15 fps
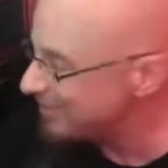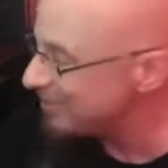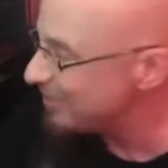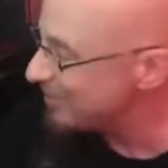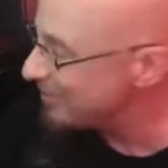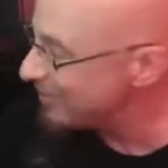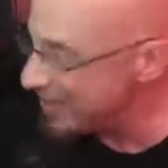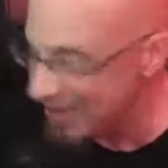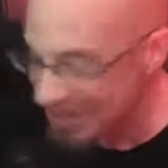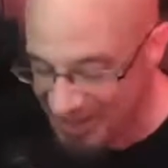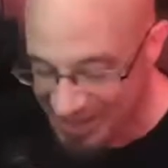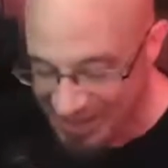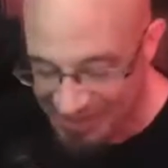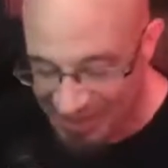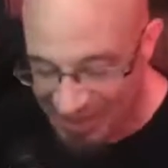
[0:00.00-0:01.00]
over the
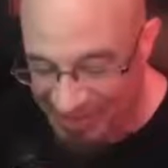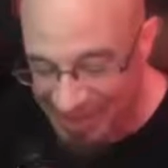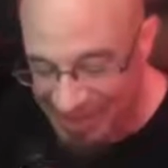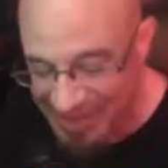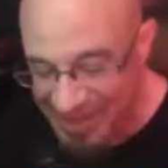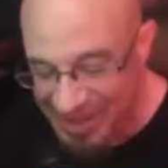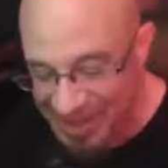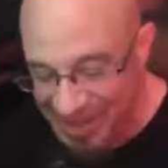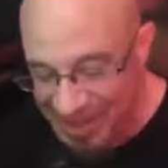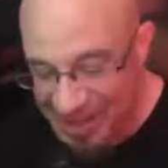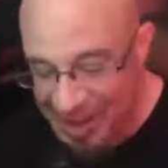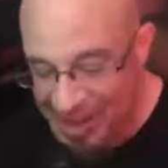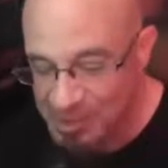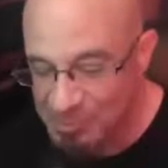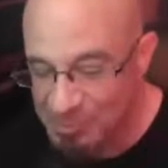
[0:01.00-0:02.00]
weekend where we
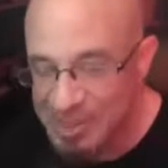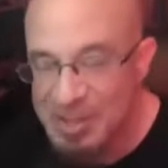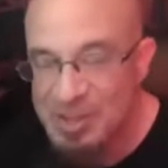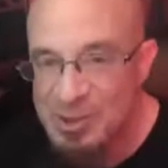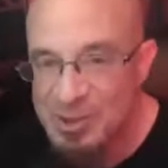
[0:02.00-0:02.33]
got pretty